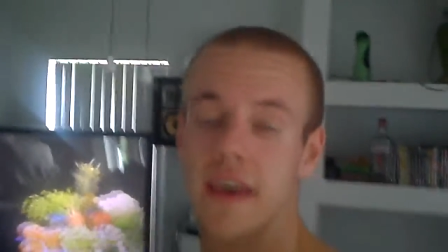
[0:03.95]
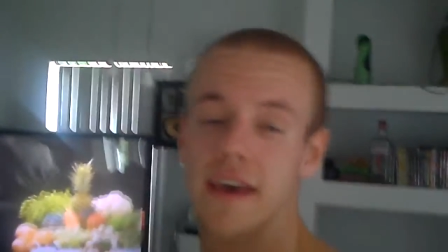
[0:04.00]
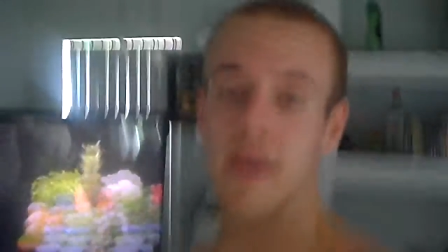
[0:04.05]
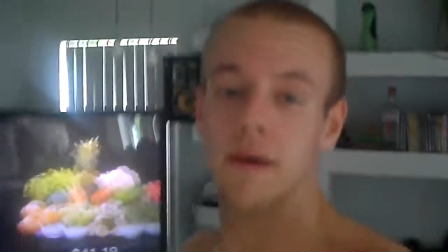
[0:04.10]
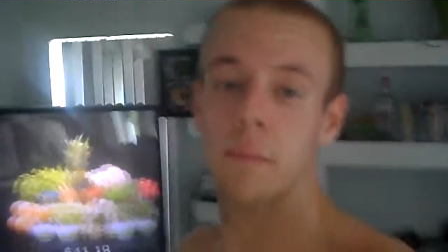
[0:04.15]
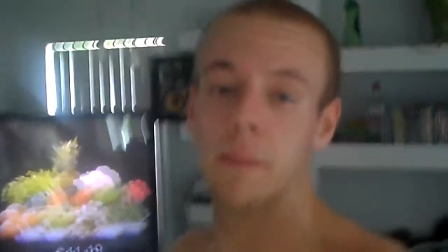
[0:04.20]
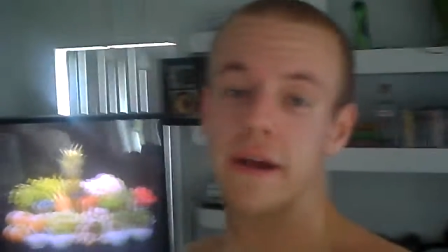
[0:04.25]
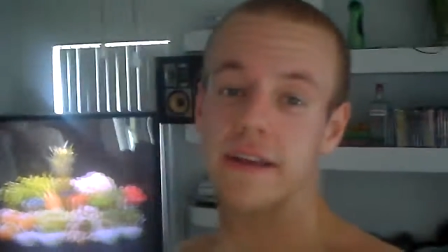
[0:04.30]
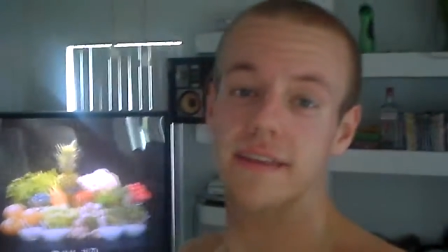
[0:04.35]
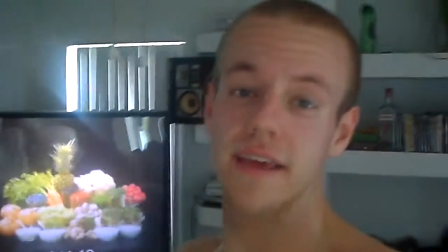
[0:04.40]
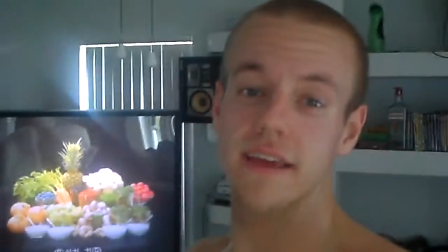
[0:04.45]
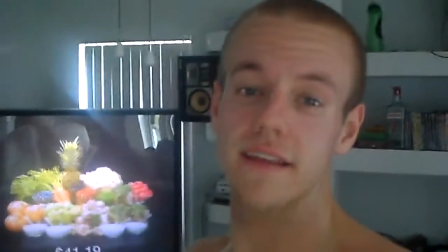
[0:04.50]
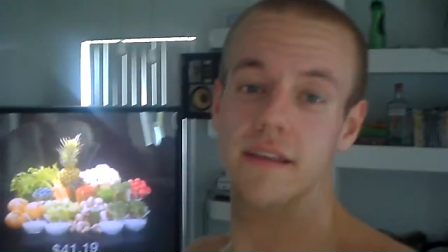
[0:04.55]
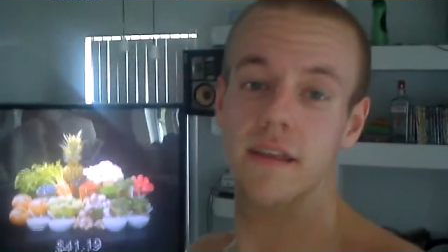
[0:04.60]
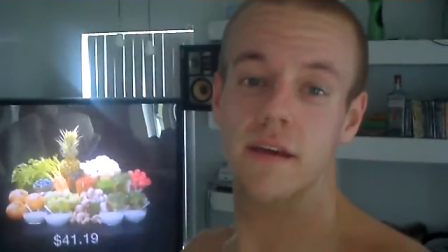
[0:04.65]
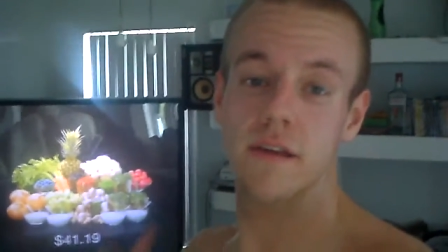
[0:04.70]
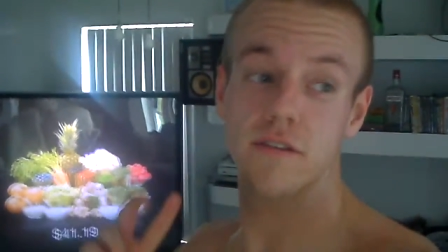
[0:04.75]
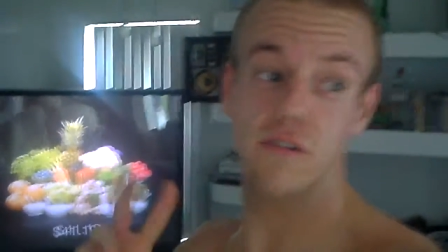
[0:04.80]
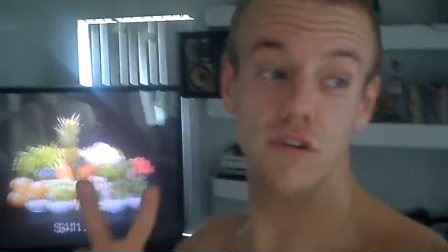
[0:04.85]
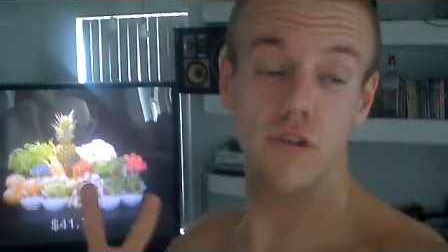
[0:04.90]
my day
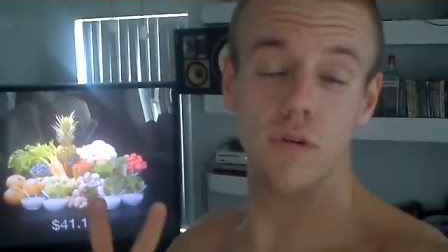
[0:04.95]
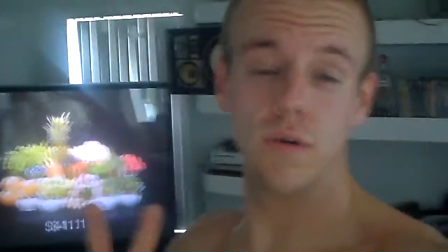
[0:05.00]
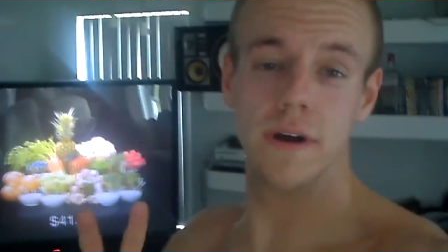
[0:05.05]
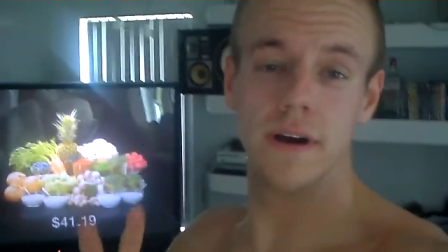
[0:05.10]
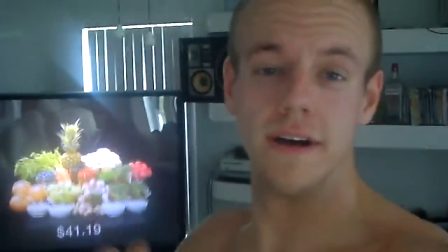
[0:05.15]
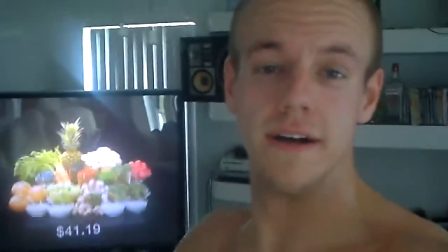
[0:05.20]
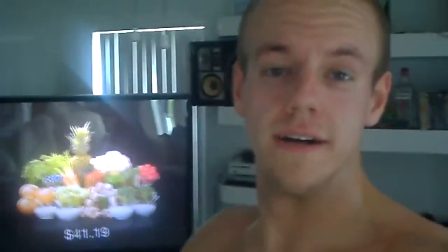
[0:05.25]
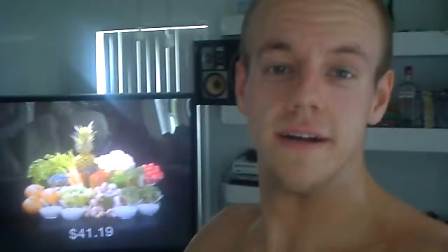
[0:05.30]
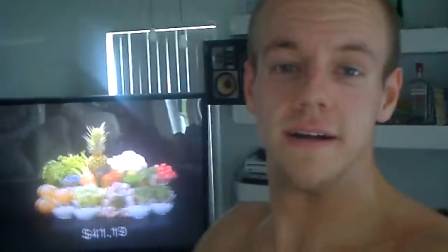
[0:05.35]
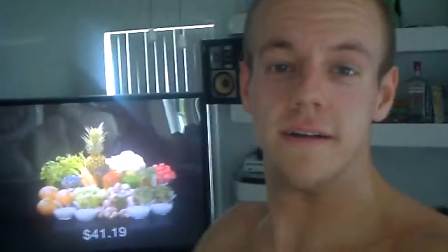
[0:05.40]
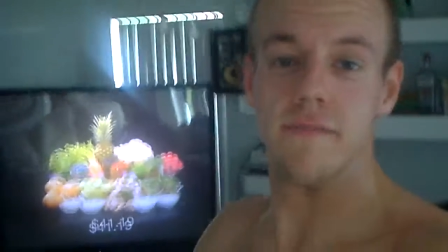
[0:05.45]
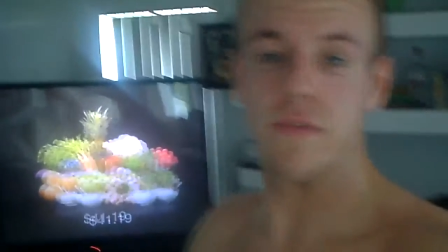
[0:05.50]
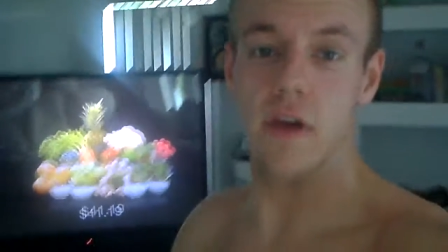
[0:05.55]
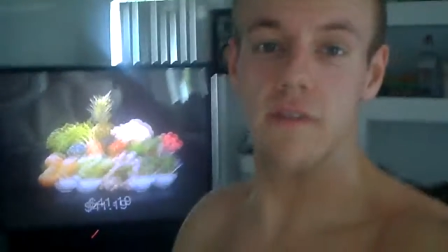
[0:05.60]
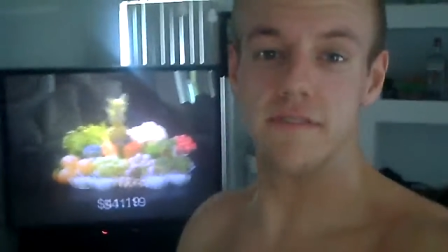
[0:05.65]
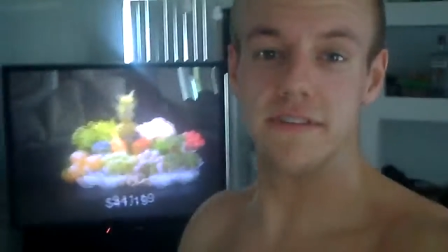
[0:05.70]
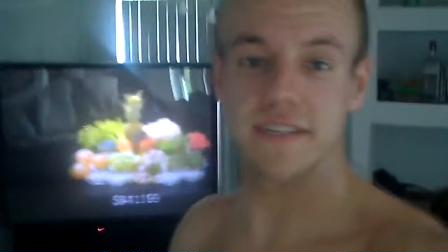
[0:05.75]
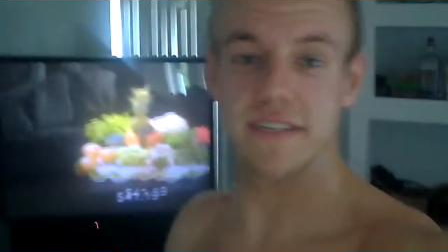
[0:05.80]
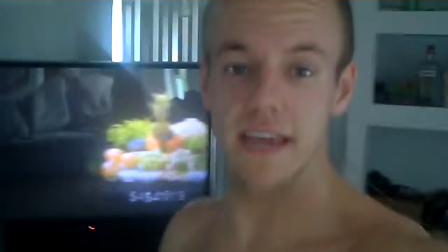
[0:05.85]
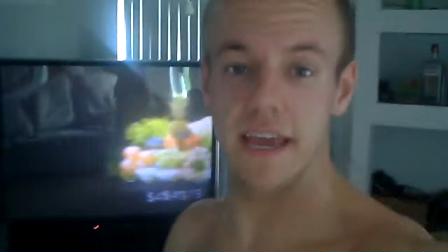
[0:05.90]
two of
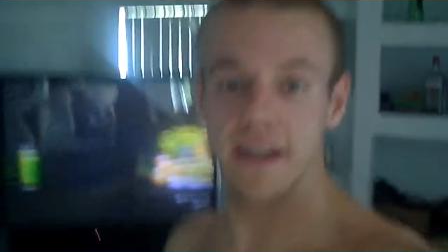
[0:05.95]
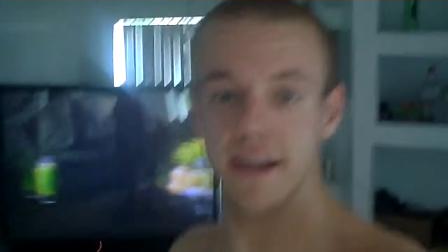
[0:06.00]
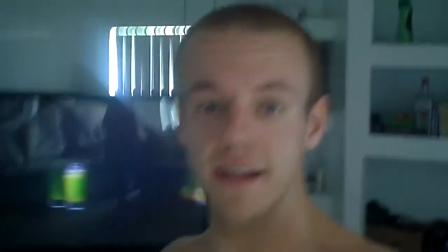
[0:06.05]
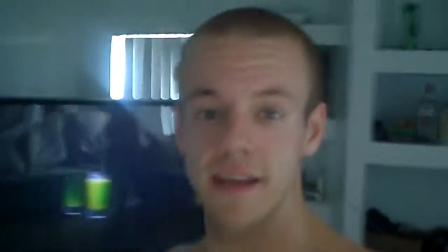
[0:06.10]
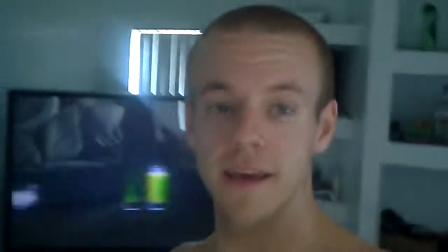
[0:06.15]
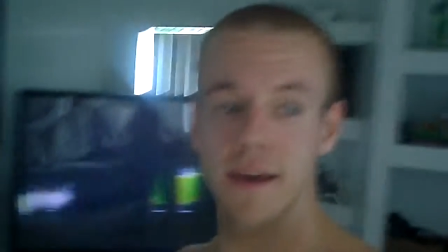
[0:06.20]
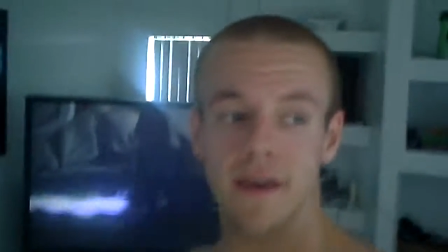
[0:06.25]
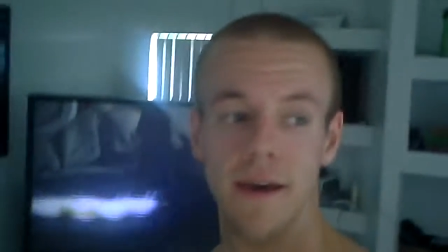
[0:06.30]
insanity.